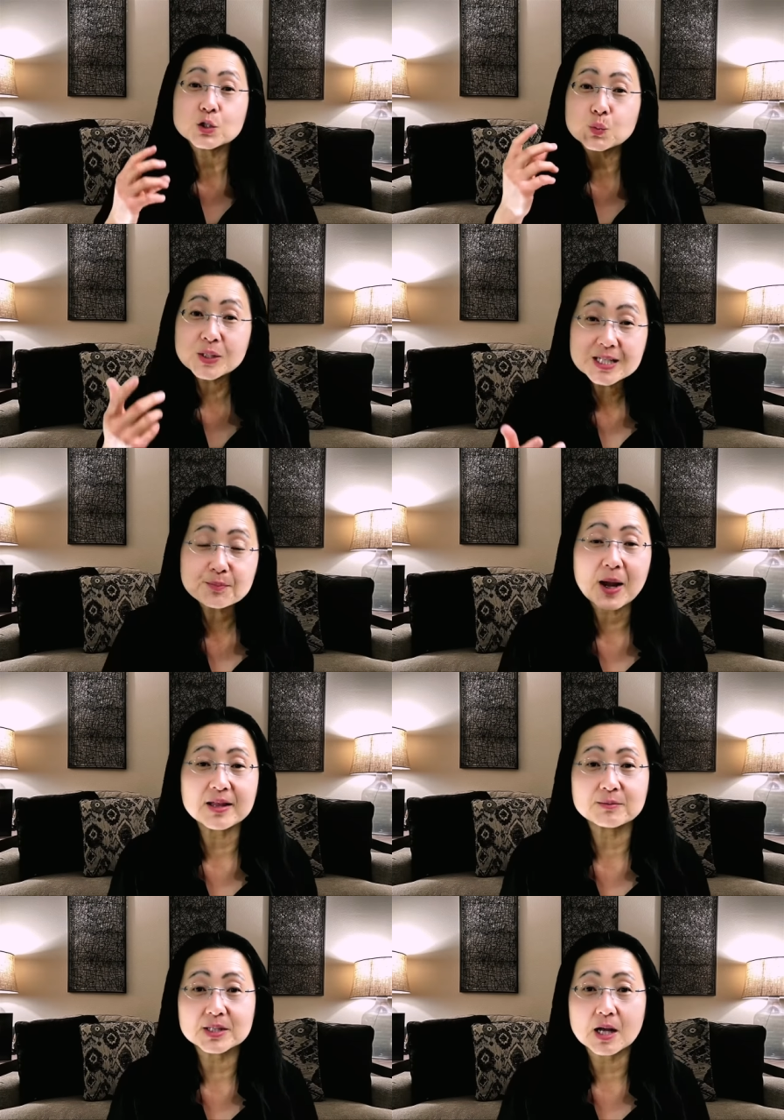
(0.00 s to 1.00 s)
sweet by
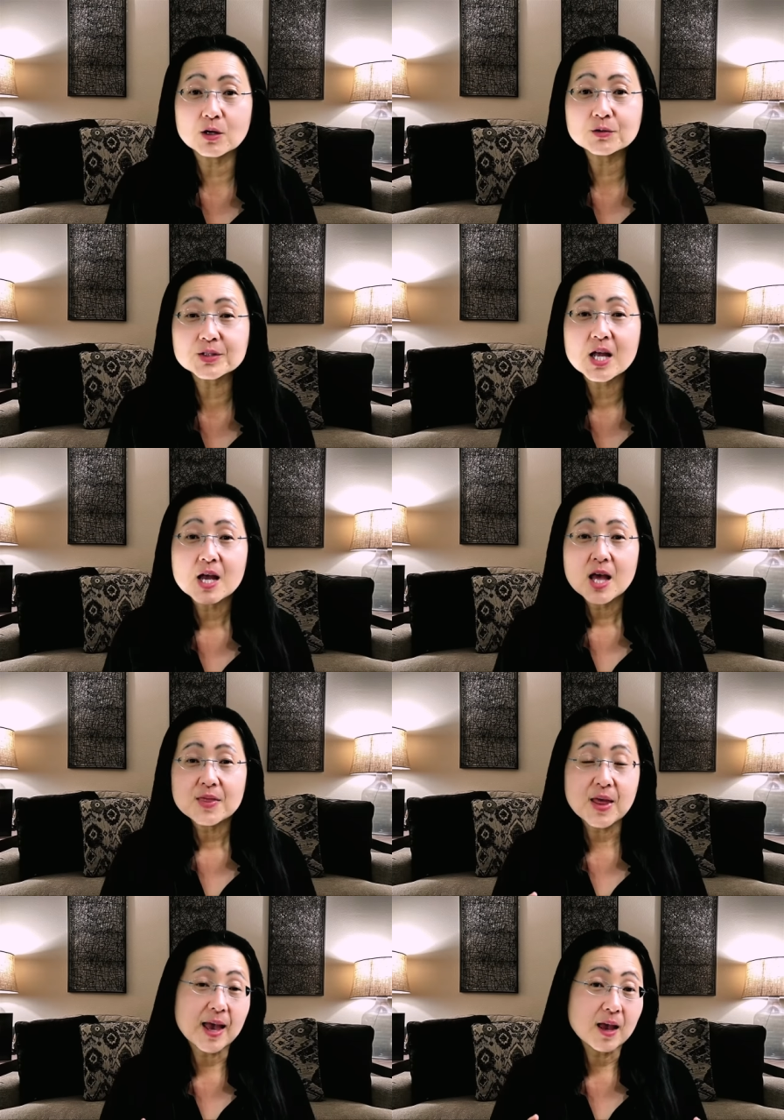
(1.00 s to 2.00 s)
themselves,
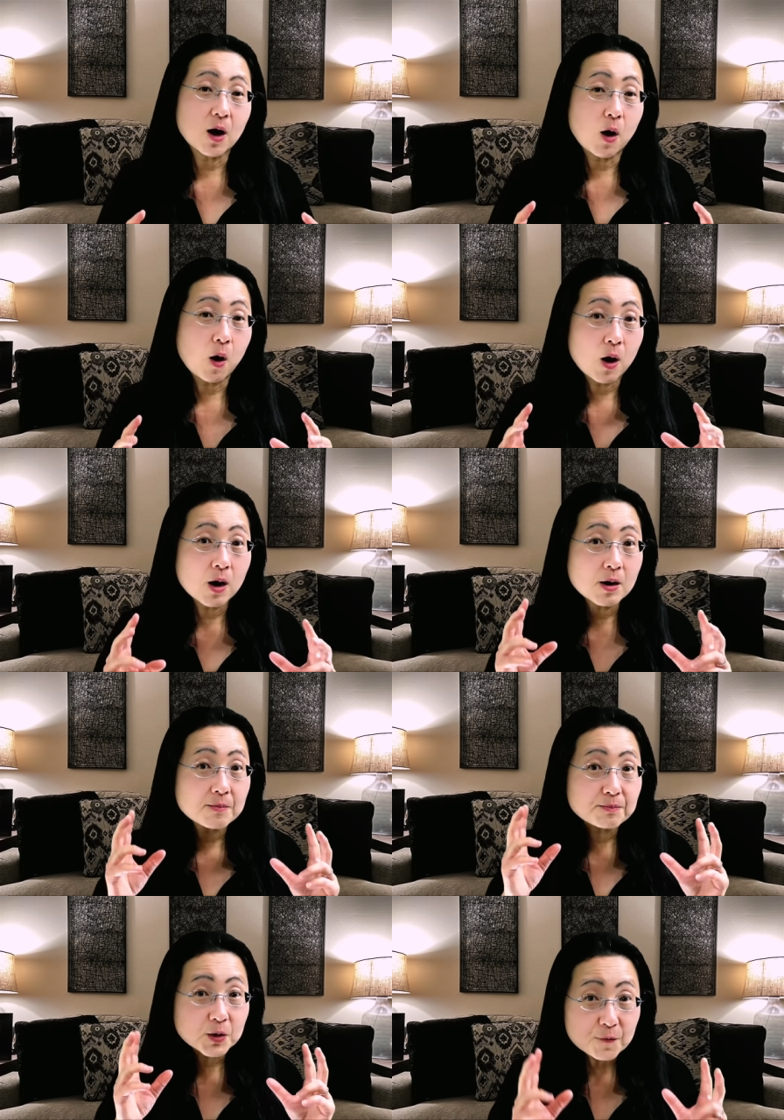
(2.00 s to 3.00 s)
they
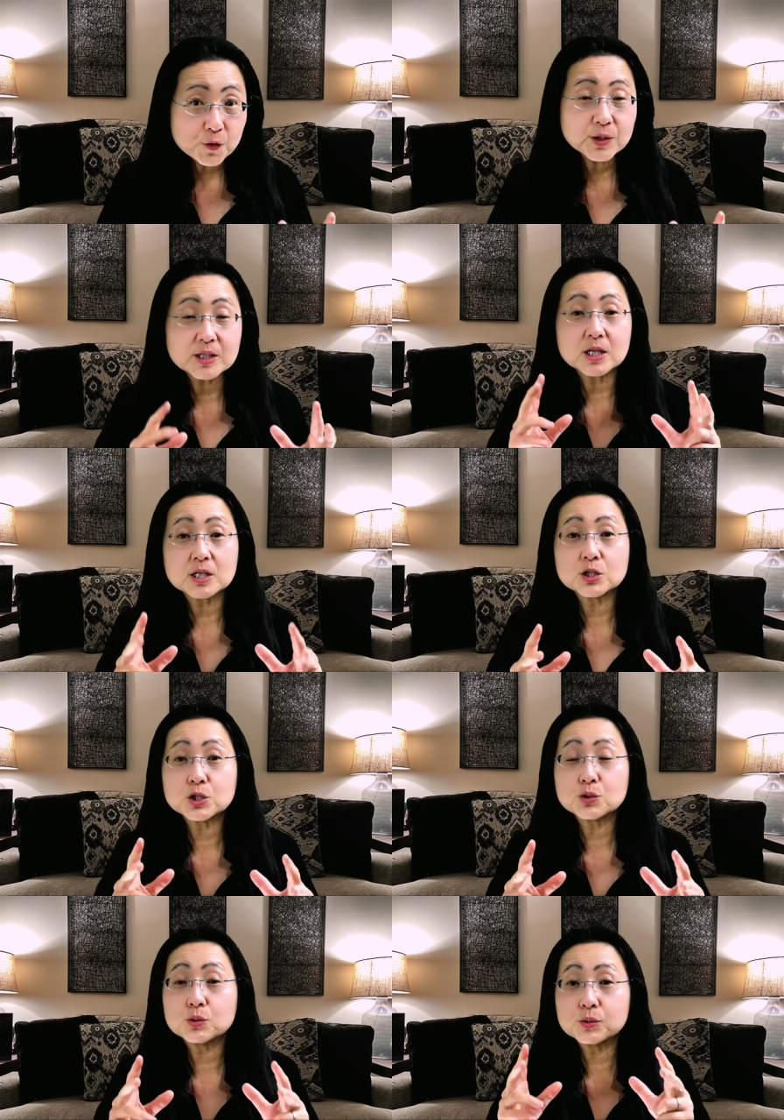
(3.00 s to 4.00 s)
are converted
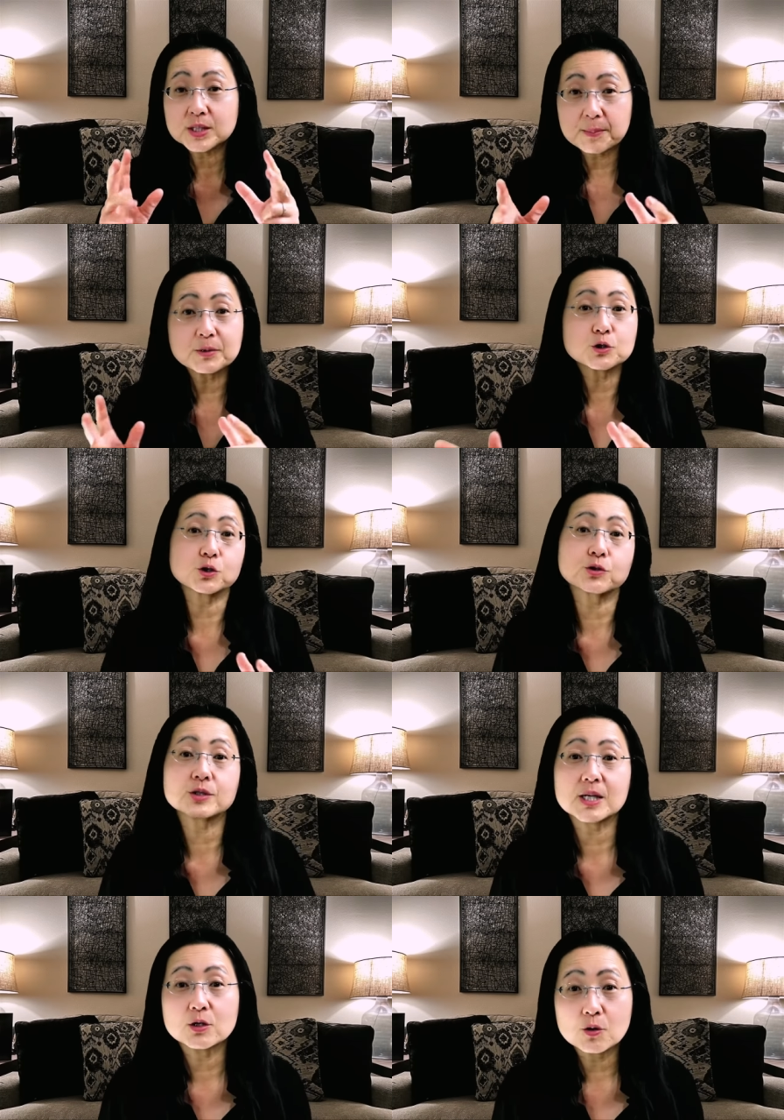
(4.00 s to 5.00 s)
into simple
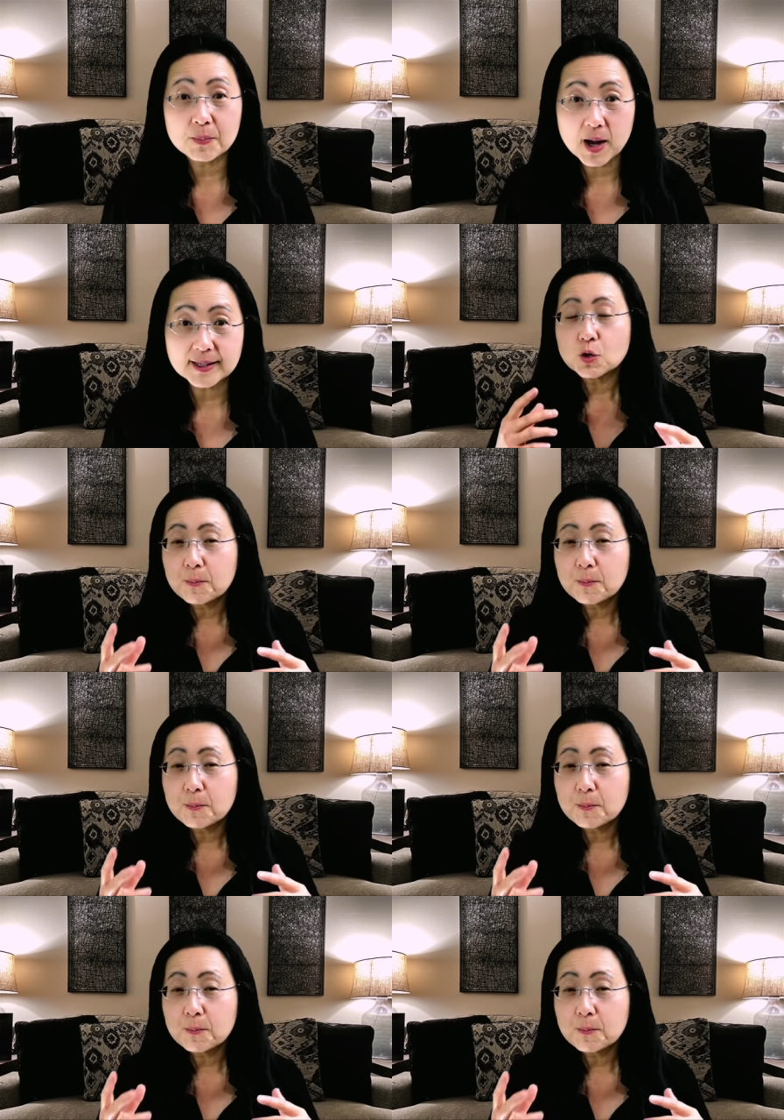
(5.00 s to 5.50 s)
sugars in your body. Your